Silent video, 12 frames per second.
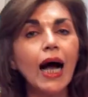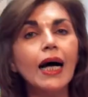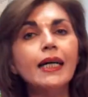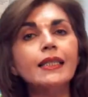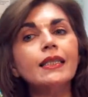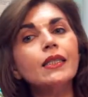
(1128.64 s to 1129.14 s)

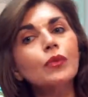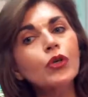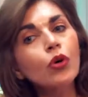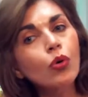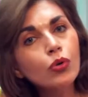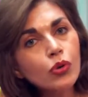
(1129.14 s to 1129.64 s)
And
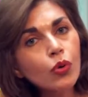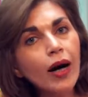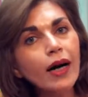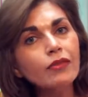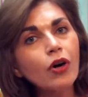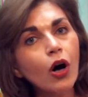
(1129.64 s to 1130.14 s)
we also
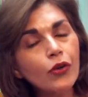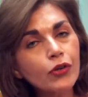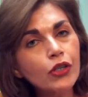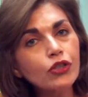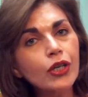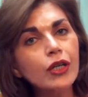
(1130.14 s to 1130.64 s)
have
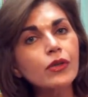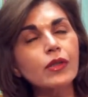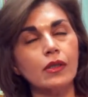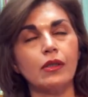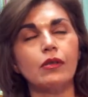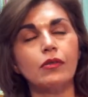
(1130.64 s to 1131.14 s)
other gels,